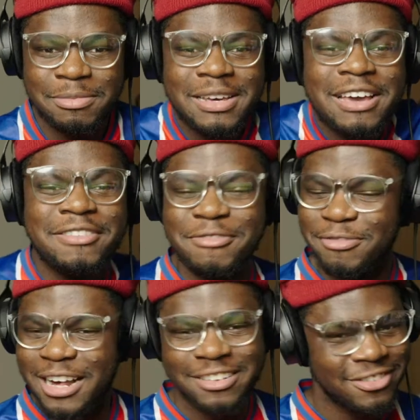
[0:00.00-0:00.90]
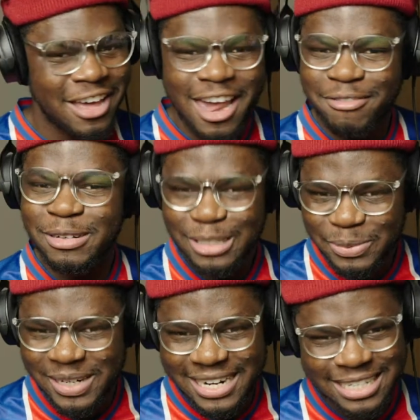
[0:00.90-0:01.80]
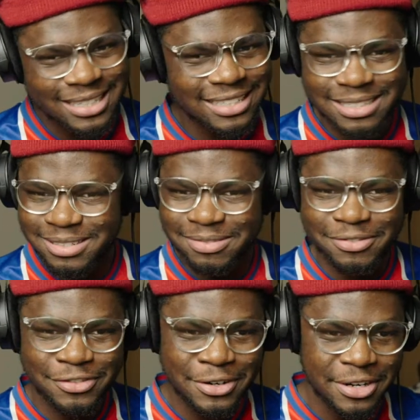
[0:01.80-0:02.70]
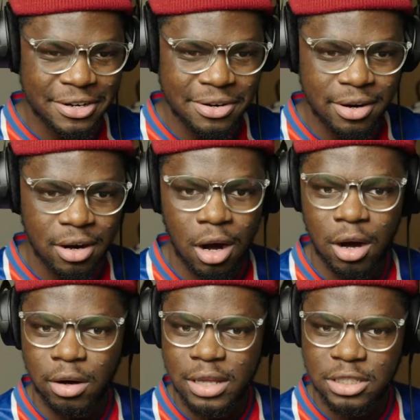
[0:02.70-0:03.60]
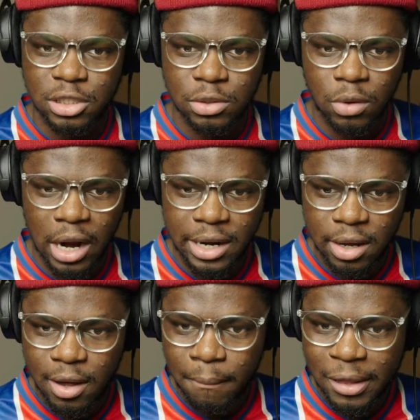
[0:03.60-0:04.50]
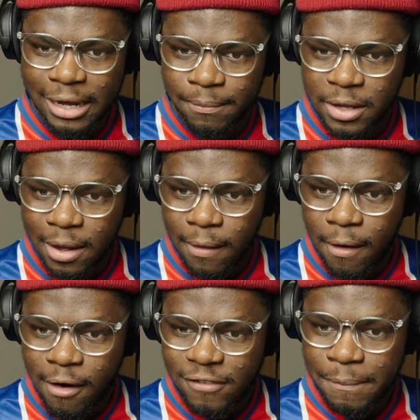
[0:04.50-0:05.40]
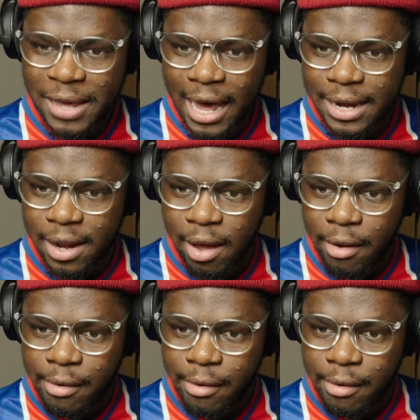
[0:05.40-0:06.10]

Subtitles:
for me, if Madrid win, it's because of some voodoo. Oh, that's a good run. Play him, Fabian.